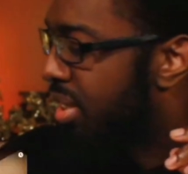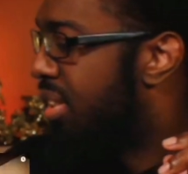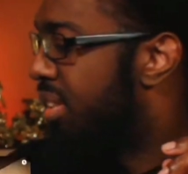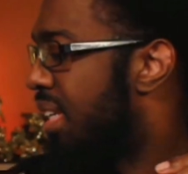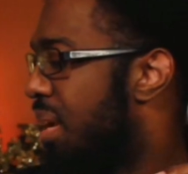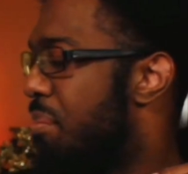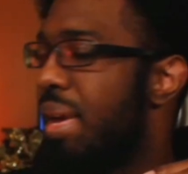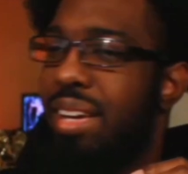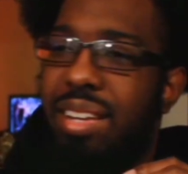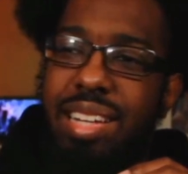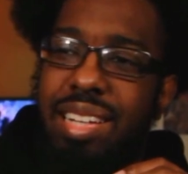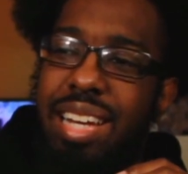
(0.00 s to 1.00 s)
He said
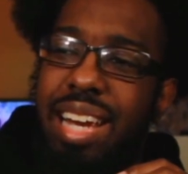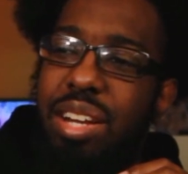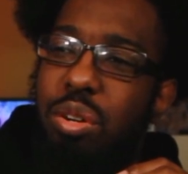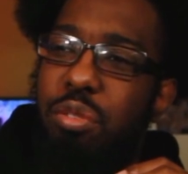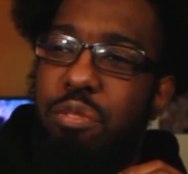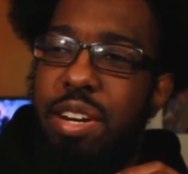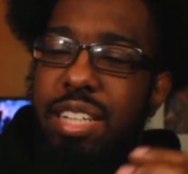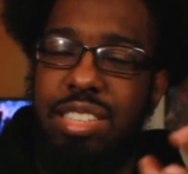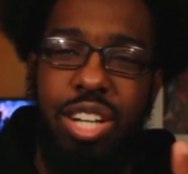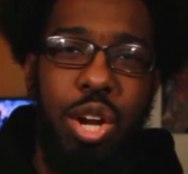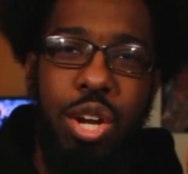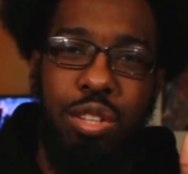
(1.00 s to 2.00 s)
making a gain no fitness.
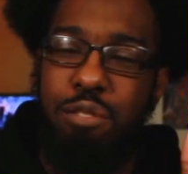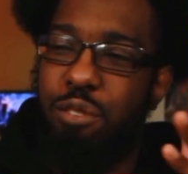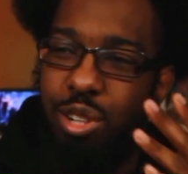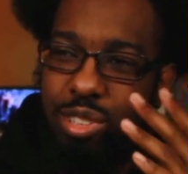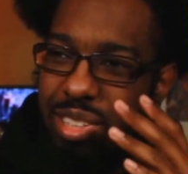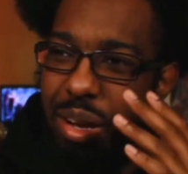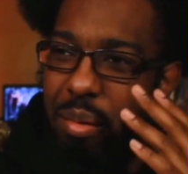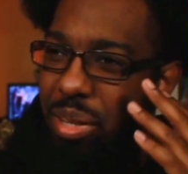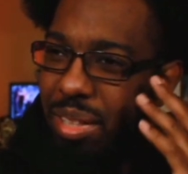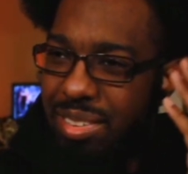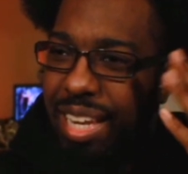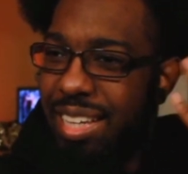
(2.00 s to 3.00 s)
I heard it the first time, but
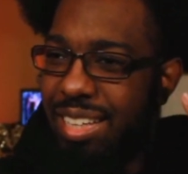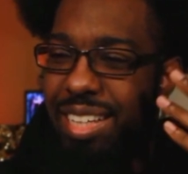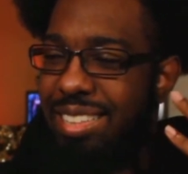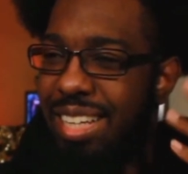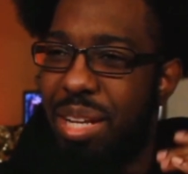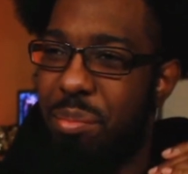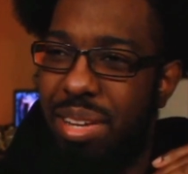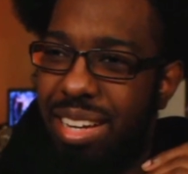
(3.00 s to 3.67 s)
it's like it's hitting me again.